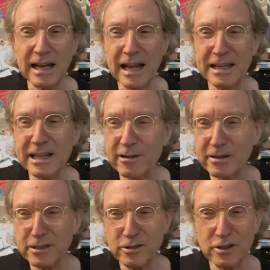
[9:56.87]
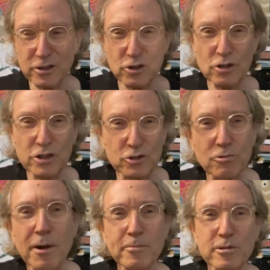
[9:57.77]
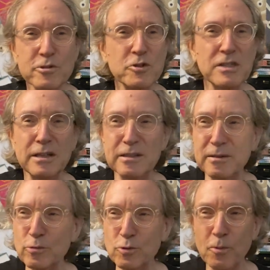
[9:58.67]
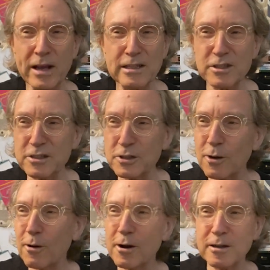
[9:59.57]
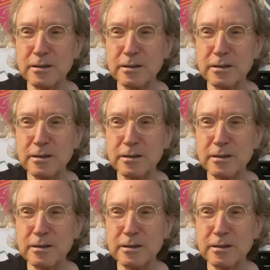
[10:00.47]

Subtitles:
And hearing the drummers and Dwayne's guitar,